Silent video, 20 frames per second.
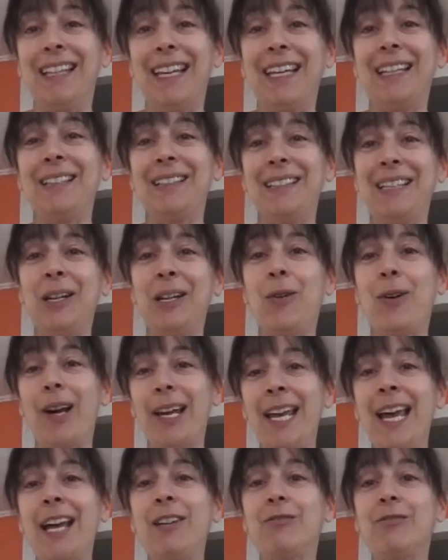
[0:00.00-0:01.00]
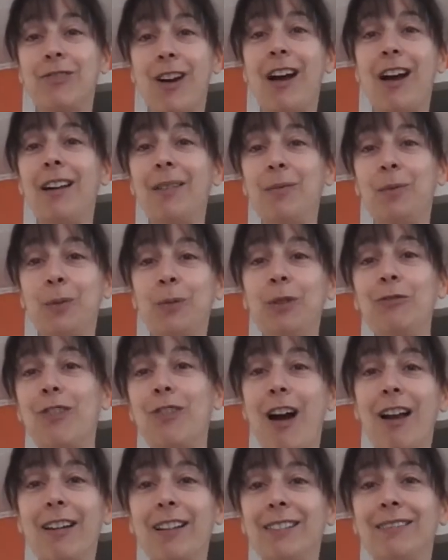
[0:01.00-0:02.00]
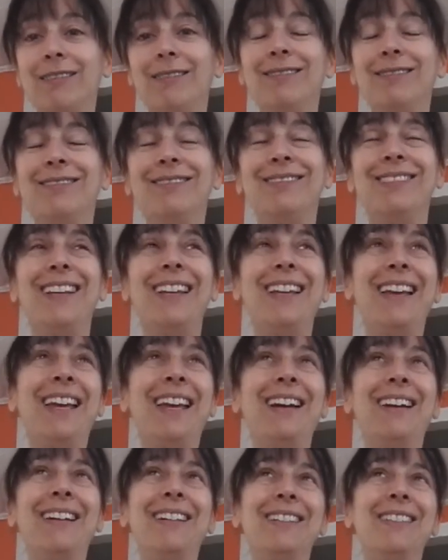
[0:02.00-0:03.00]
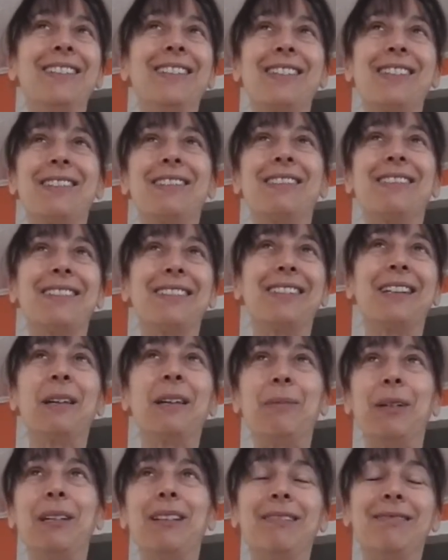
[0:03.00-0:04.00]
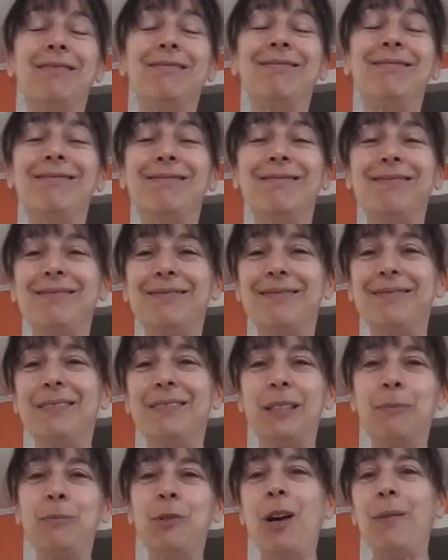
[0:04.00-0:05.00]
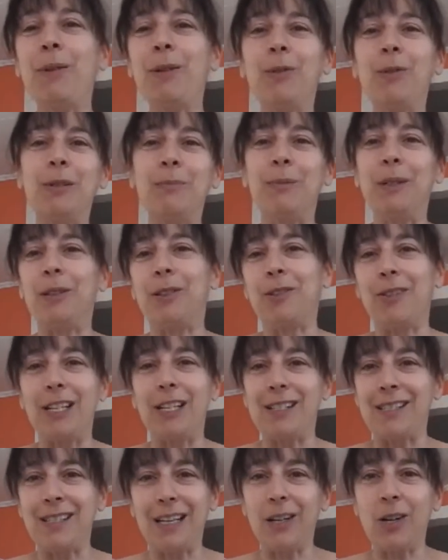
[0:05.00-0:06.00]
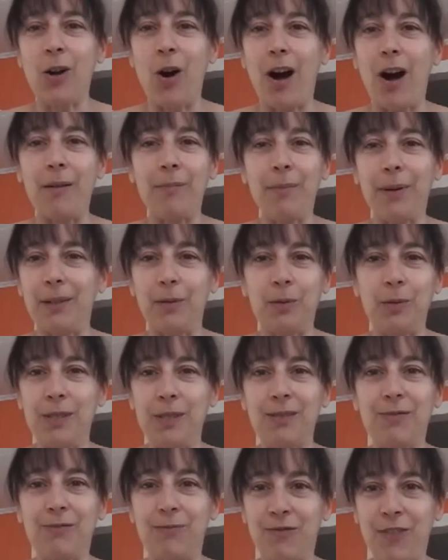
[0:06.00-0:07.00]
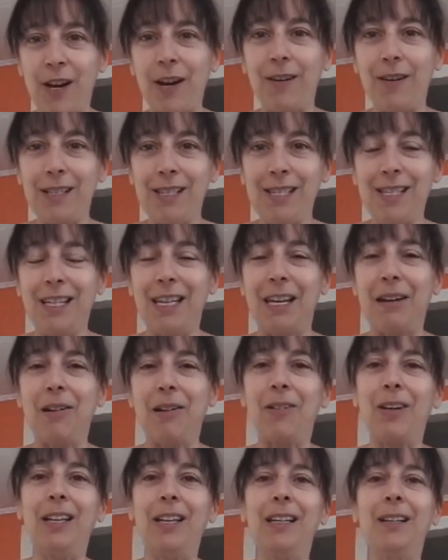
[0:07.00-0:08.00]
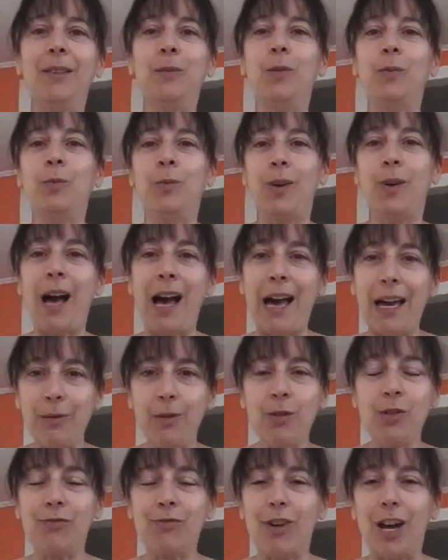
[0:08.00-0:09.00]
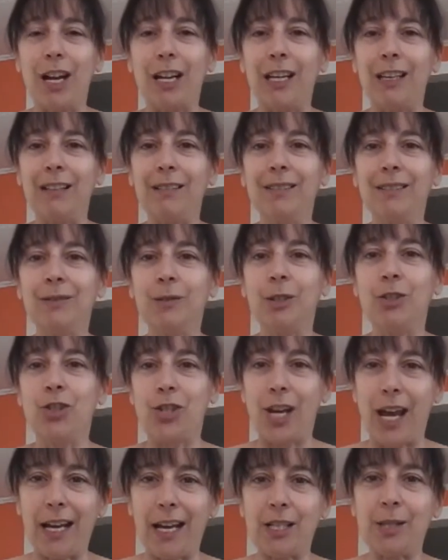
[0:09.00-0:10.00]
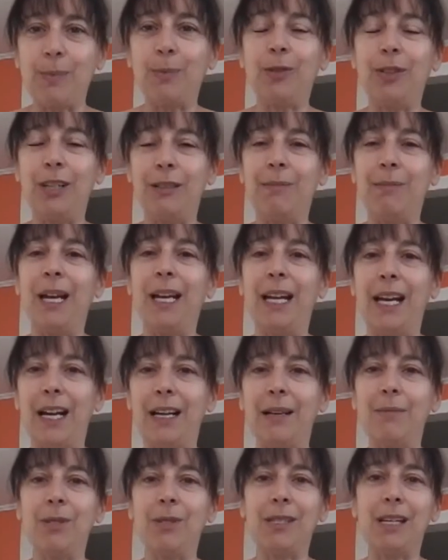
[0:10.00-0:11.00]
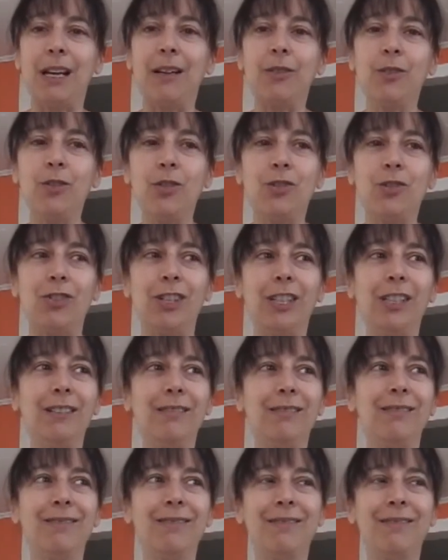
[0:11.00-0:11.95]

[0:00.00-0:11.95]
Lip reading: And, I had to run. We were running. And, I mean, probably would have been a great sitcom, but it was very scary. I was running with Jasper in my arms down the street.